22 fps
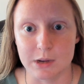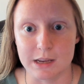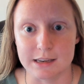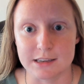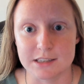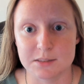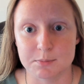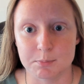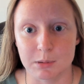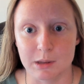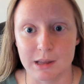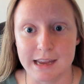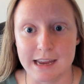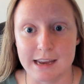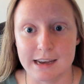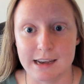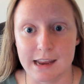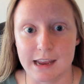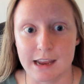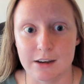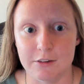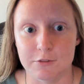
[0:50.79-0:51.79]
explain
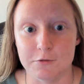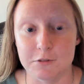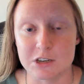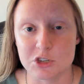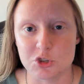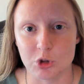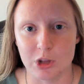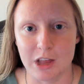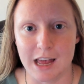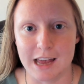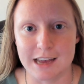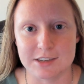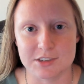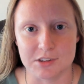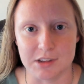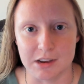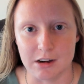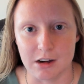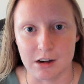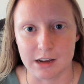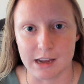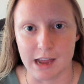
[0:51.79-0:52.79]
and visualize
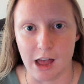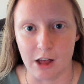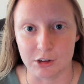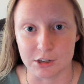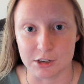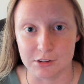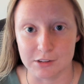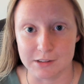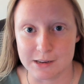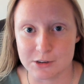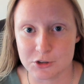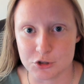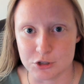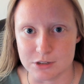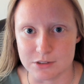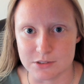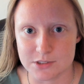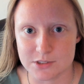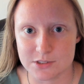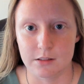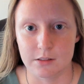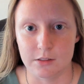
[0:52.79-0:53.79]
their
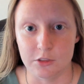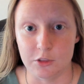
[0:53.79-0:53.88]
calculations.